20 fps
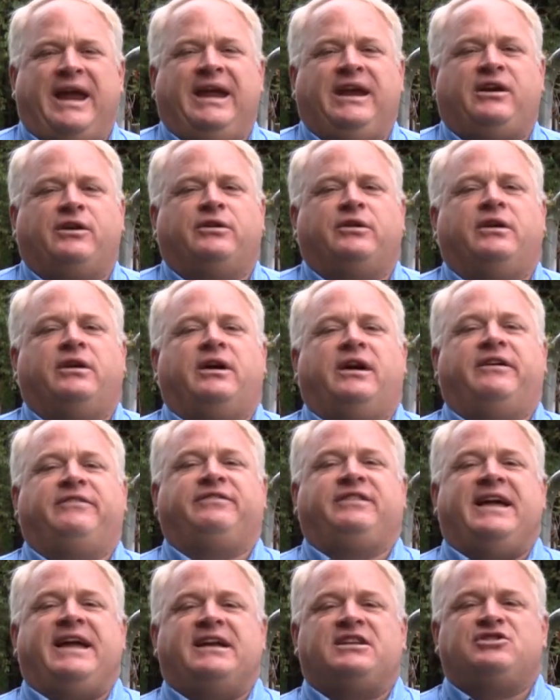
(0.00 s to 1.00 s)
acre
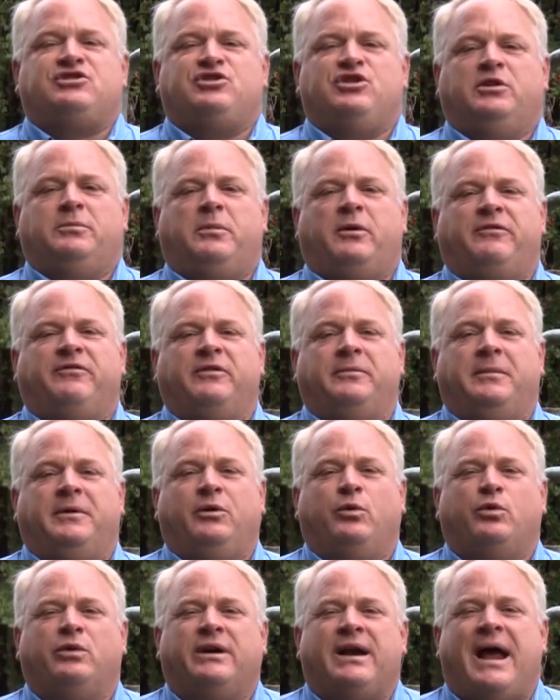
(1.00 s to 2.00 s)
of land suitable for
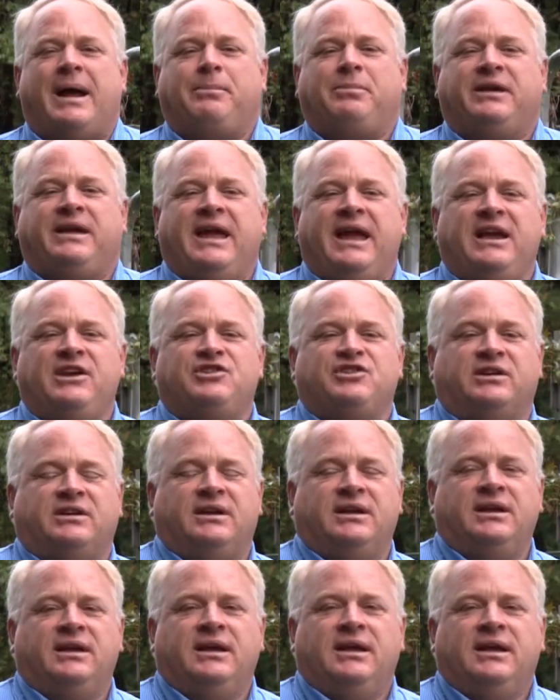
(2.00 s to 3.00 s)
manure application.